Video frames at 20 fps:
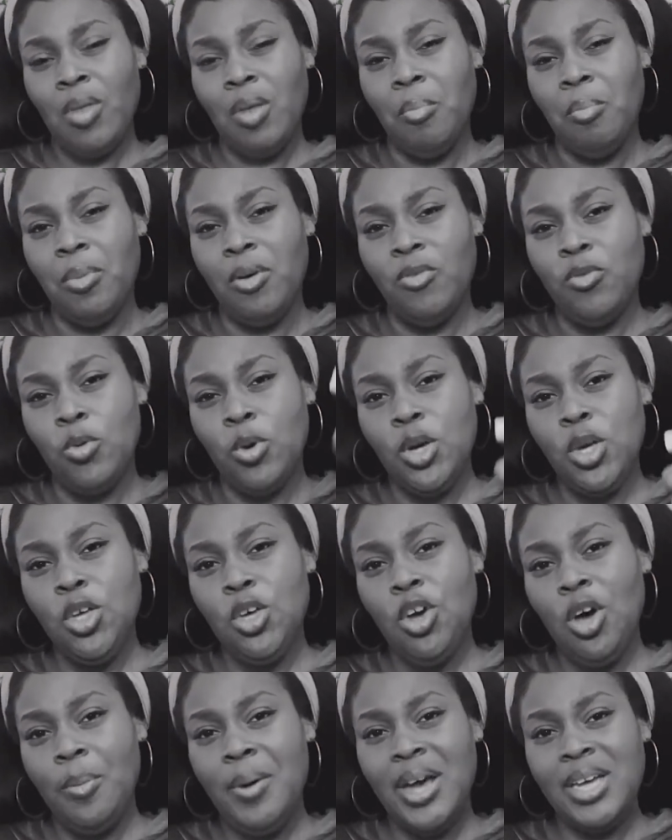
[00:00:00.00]
before you
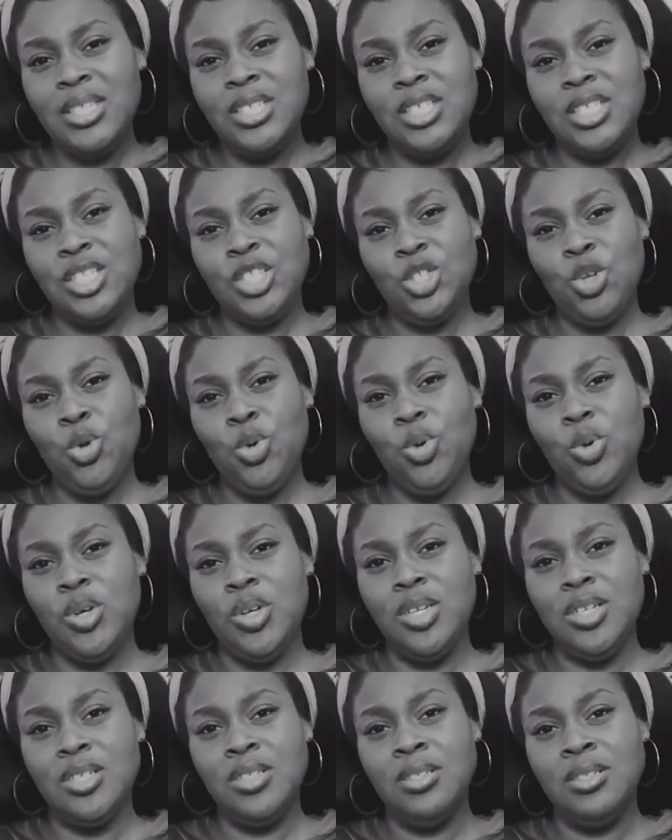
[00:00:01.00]
go back to
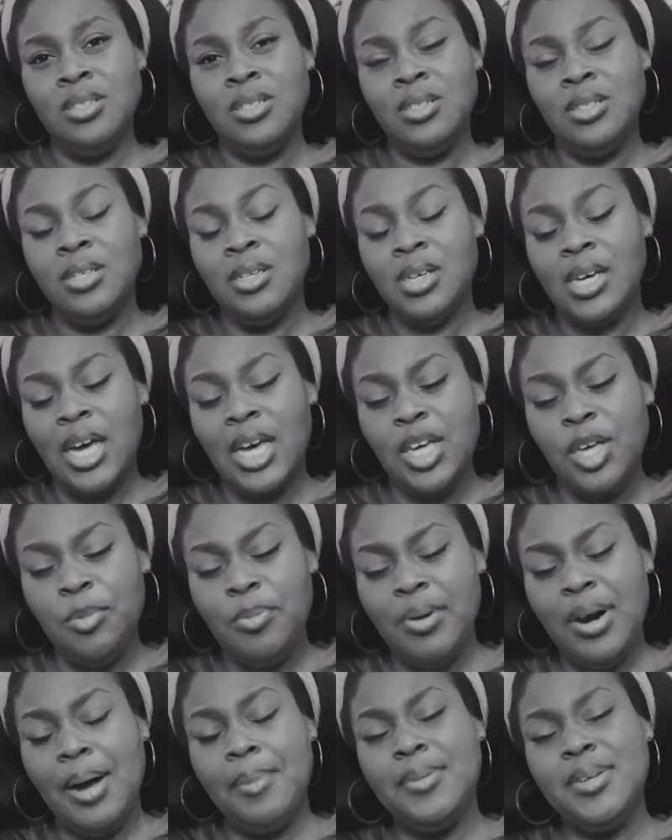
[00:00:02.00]
school, can you
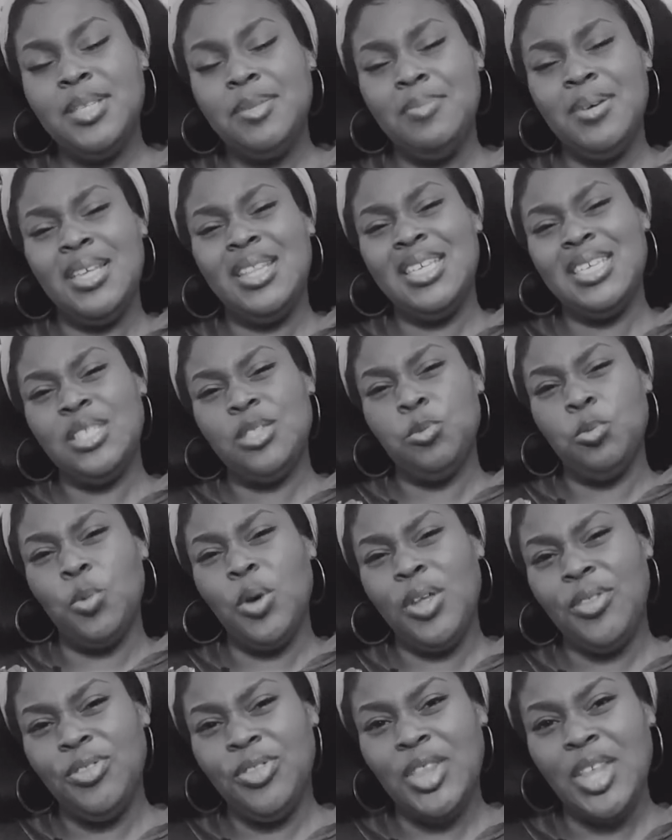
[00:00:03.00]
promise me this
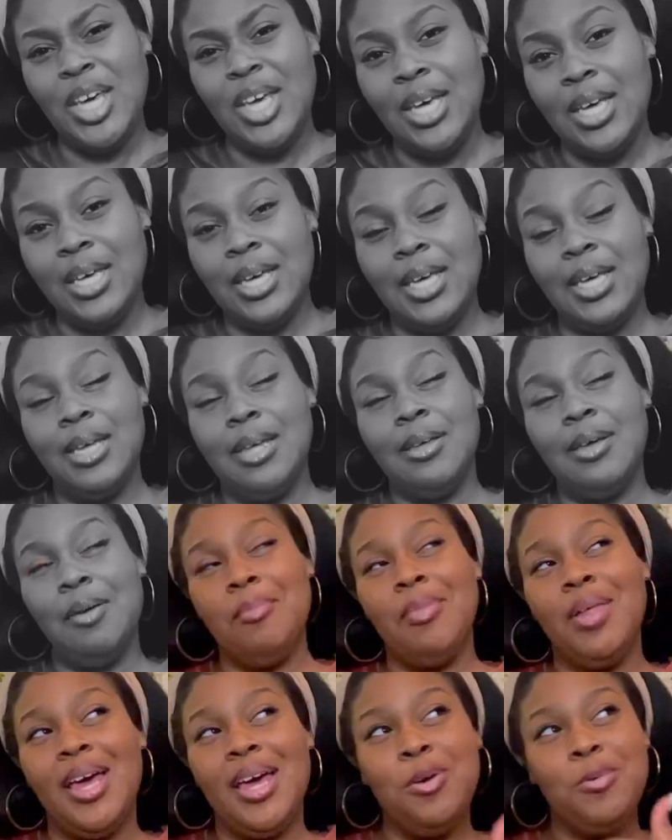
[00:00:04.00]
one thing?
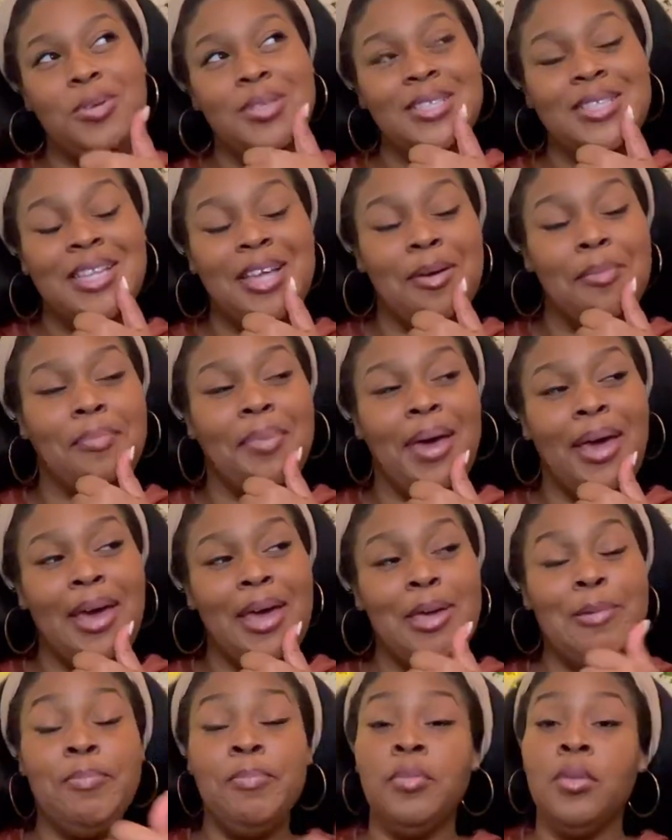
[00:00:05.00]
I'm like, what's up,
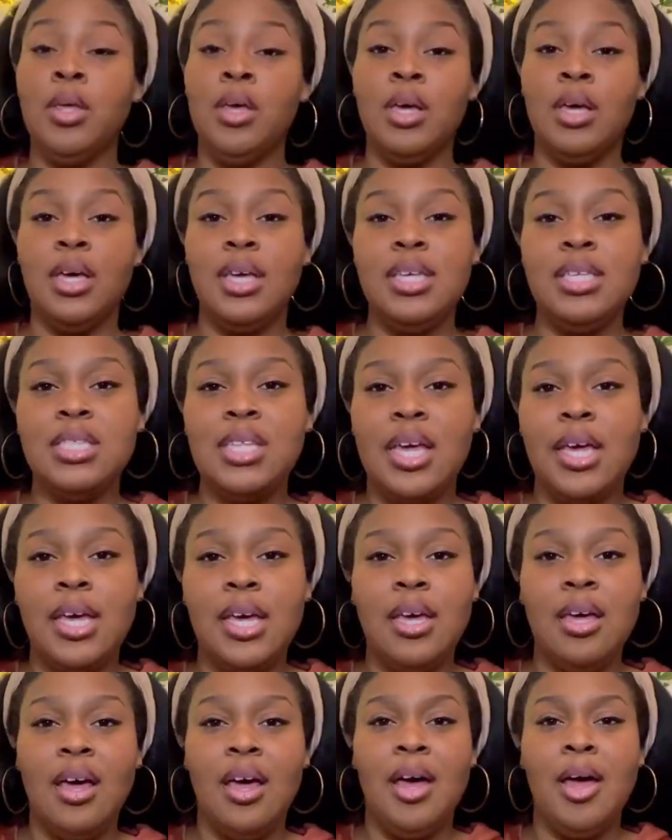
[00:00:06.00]
babe? And he's
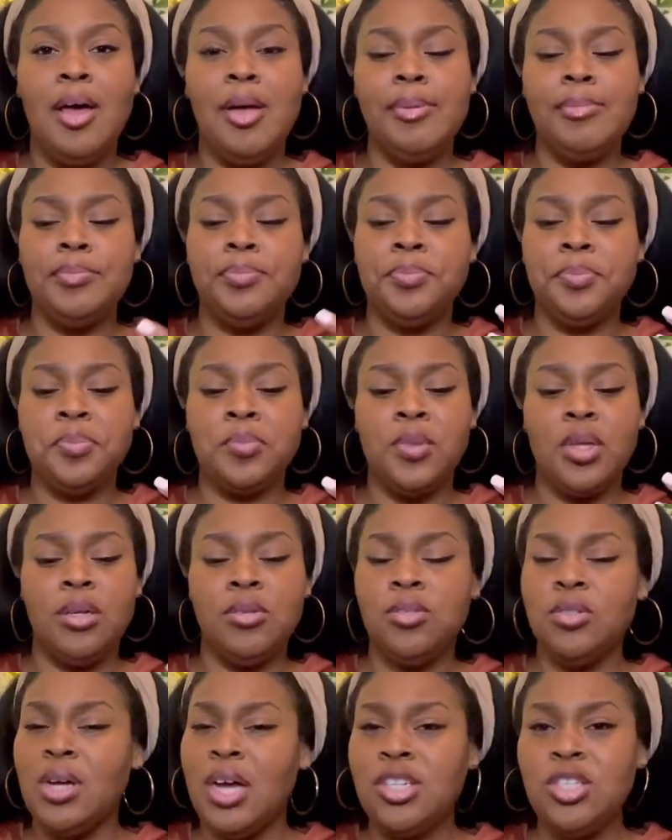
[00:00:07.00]
like, um,
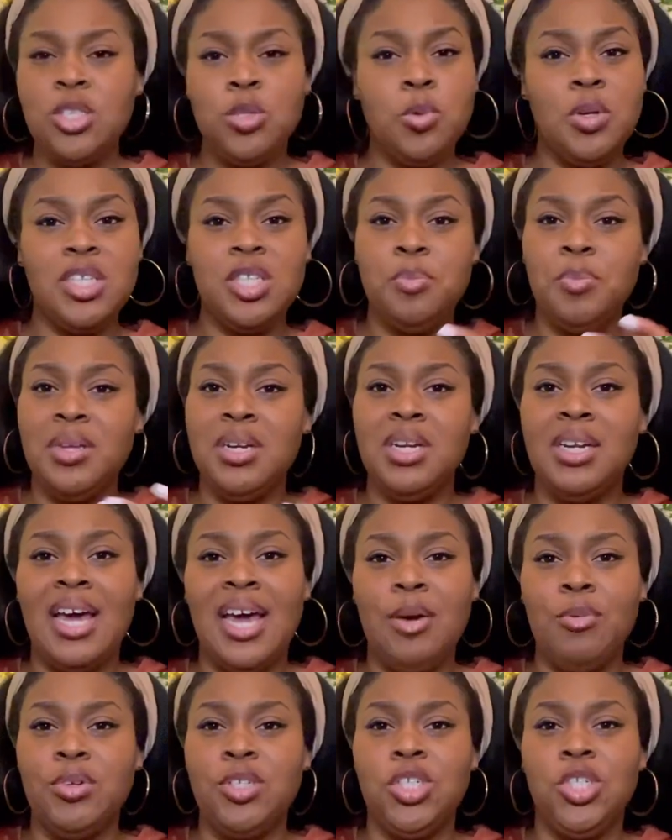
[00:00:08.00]
I just want to spend a
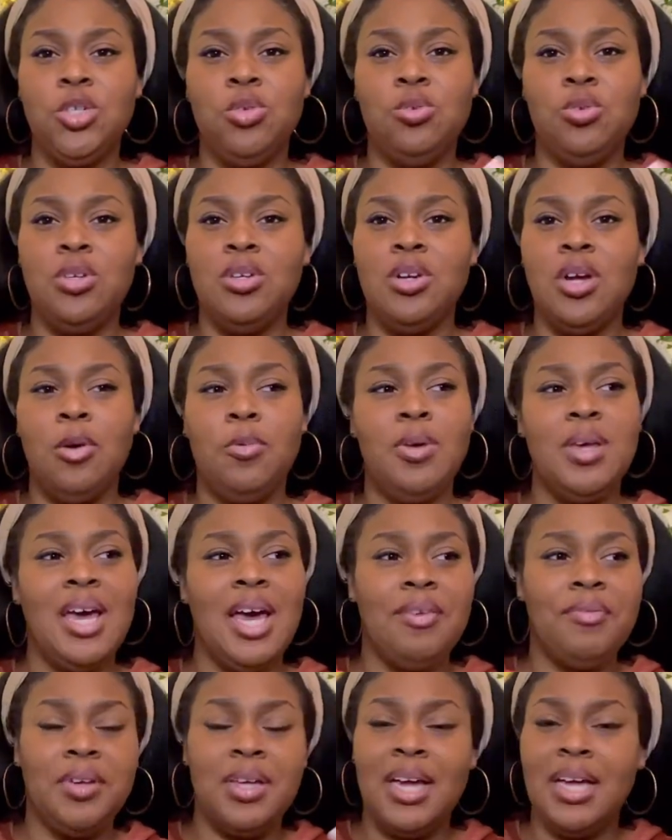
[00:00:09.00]
night with you. You know, we
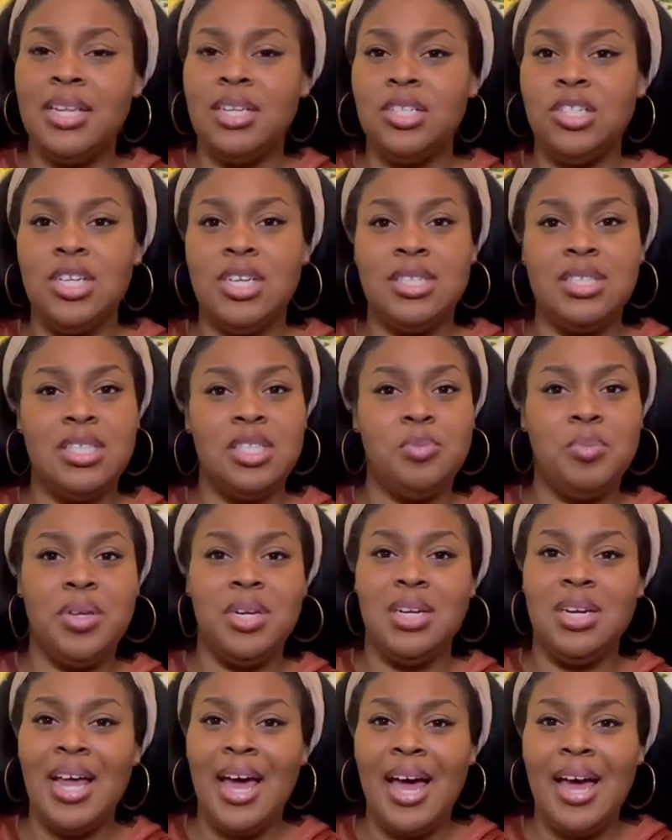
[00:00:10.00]
haven't gotten a chance to spend
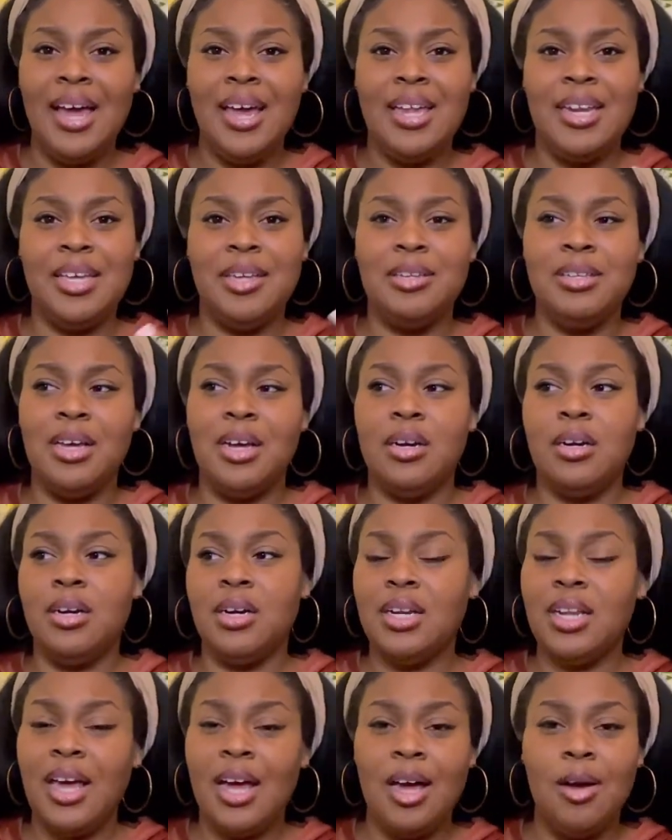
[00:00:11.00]
a night and da da
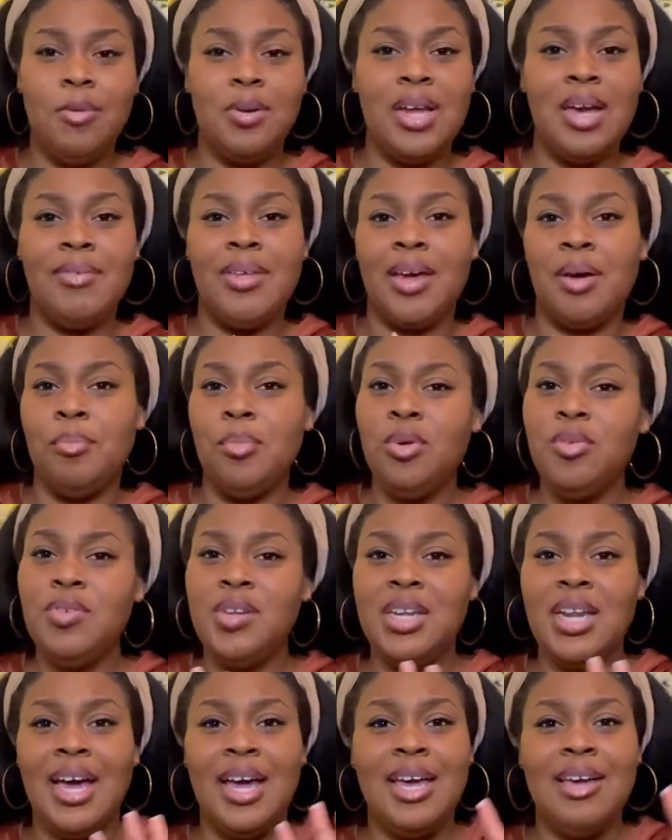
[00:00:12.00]
da da. I want to have like a movie
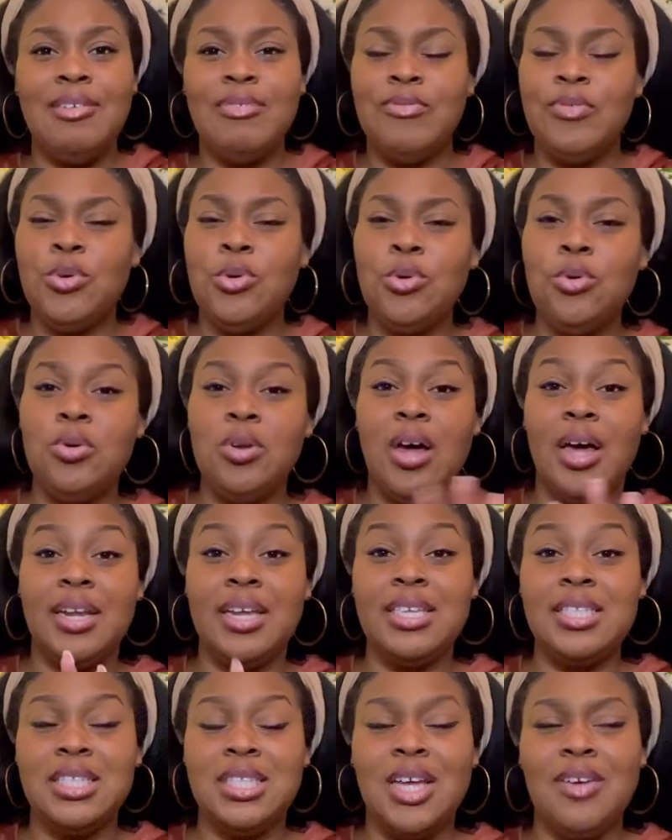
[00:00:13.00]
night, food, all
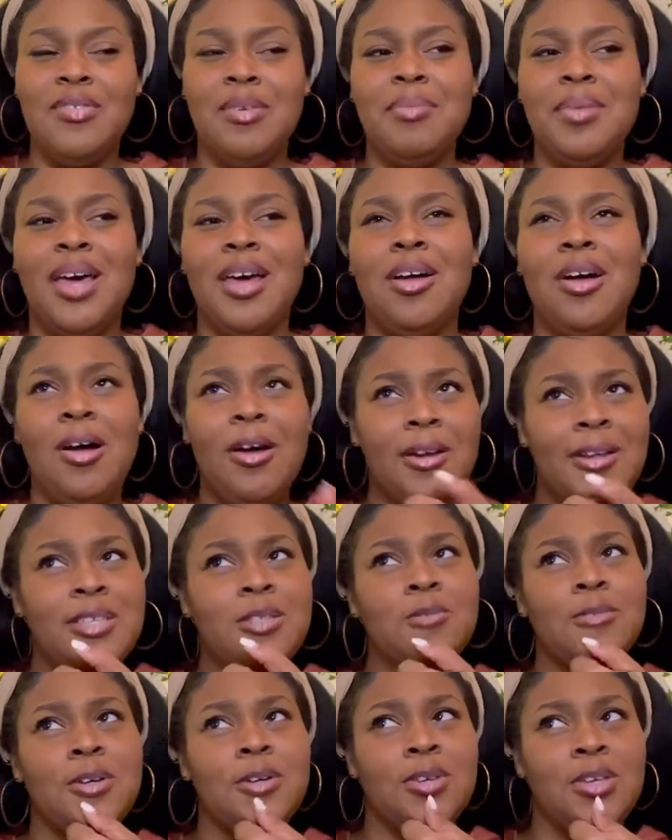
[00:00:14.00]
that stuff. I'm like, oh,
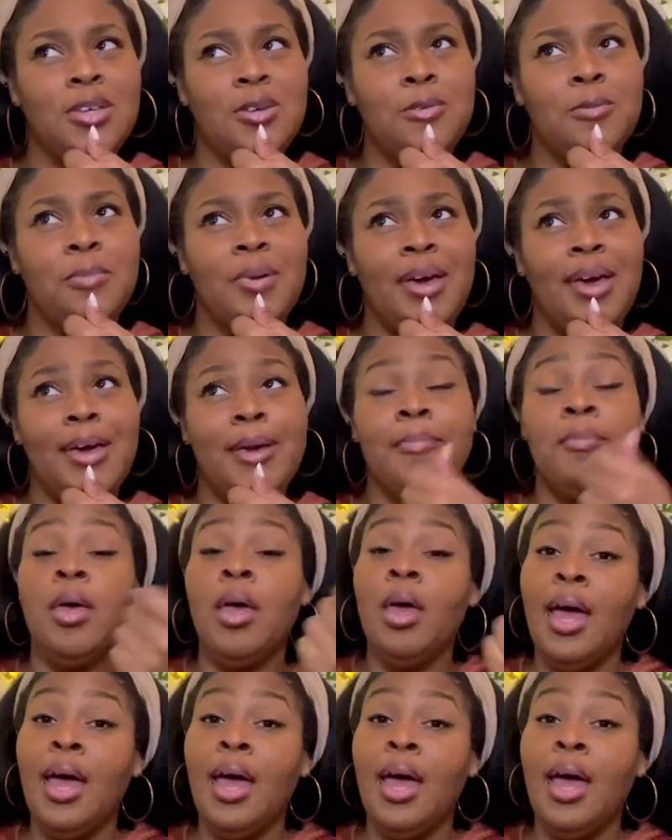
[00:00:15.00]
that's real cute, babe.